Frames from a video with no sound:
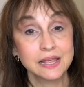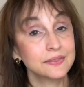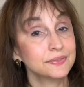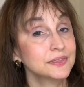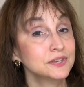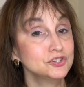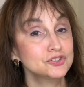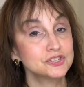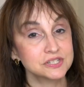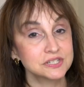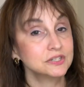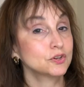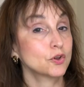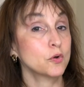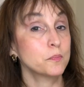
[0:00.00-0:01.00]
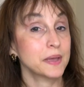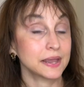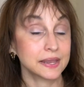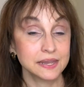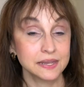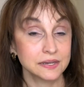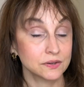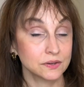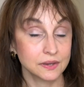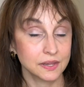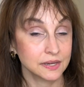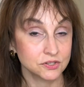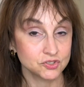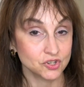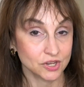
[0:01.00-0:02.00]
then you just need to go back in and
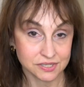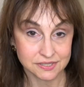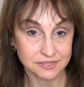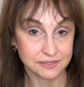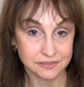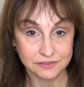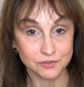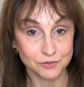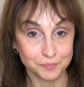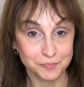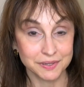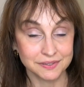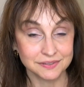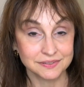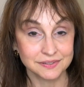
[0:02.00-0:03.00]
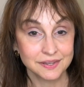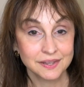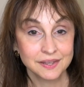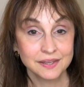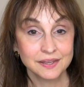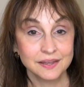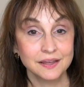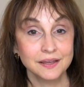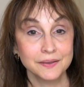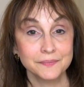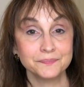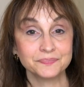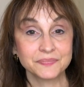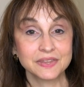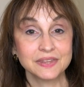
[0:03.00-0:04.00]
adjust it a little bit.
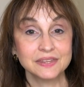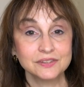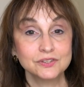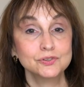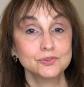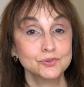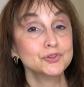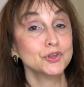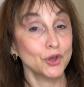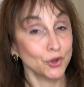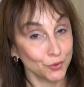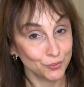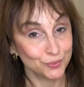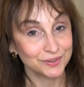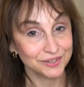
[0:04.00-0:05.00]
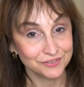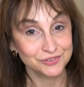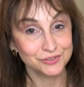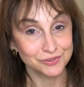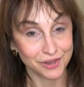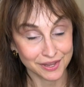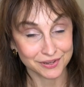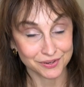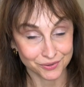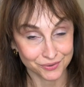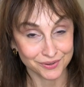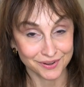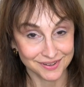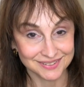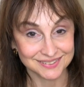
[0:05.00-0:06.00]
You'll know if you like it or
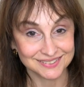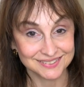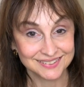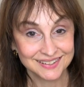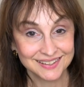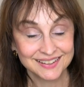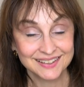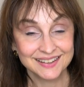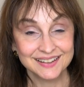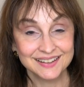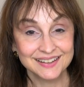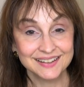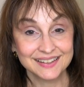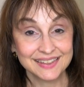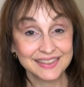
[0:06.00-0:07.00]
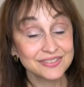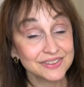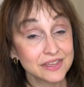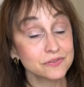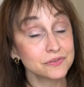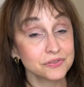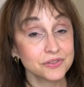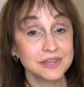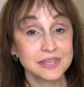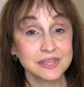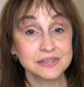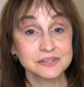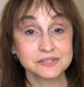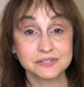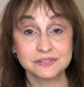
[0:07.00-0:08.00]
not. And the other thing
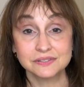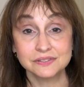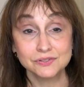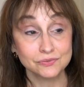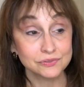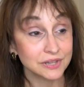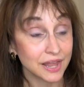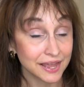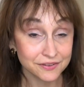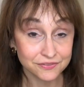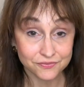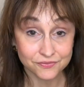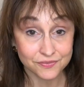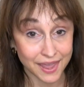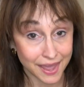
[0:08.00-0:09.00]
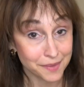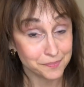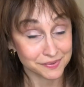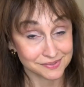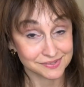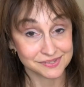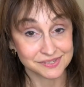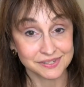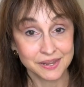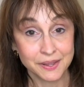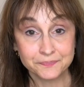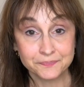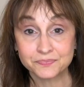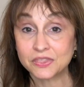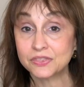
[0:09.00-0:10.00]
is, life happens.
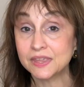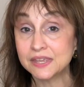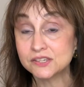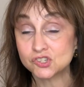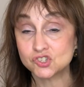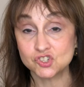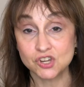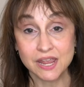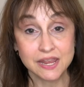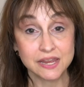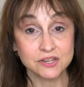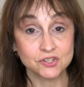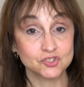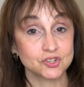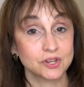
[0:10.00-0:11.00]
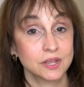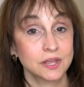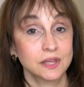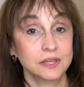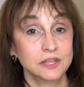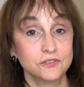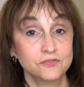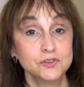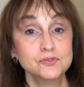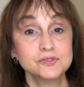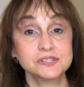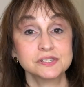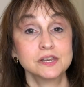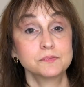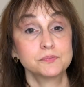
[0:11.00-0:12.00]
Things change. If you
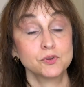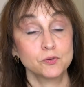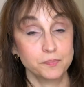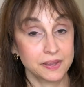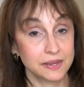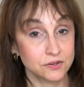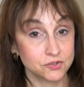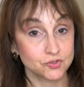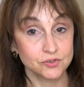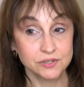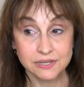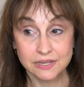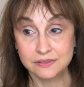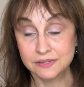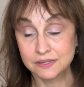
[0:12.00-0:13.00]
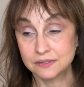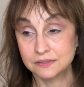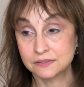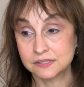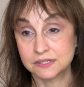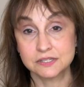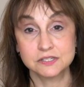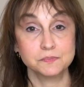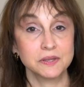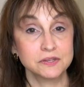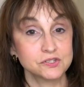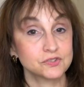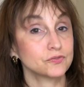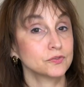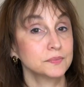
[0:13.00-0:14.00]
set up your pantry and then 6 months
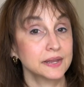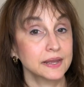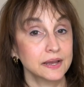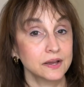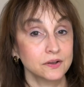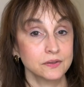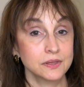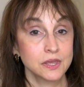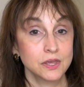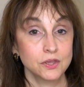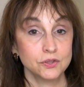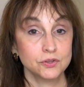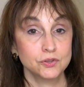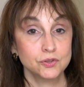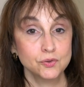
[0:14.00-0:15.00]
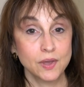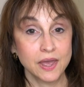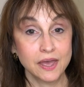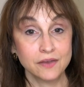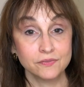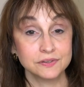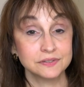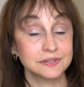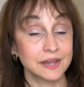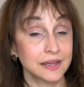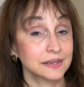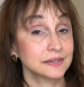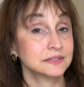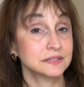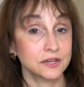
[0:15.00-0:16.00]
from now, you have a
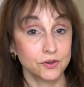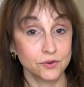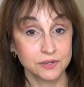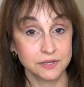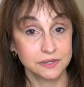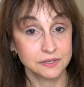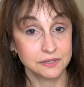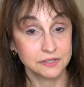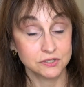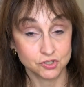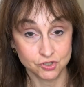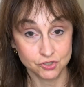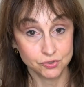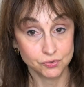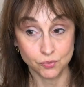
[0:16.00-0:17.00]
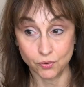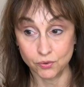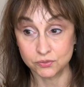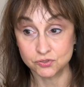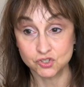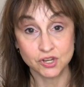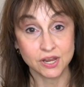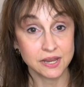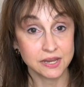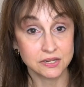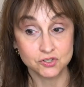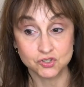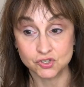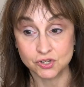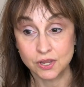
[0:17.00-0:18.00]
dietary issue or a
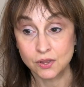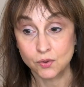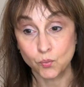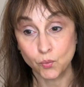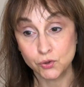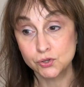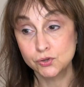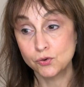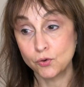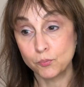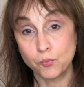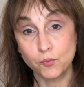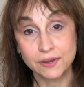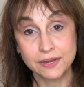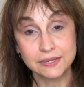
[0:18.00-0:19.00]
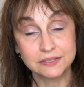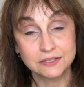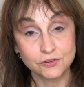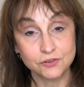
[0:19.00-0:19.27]
change where you are bringing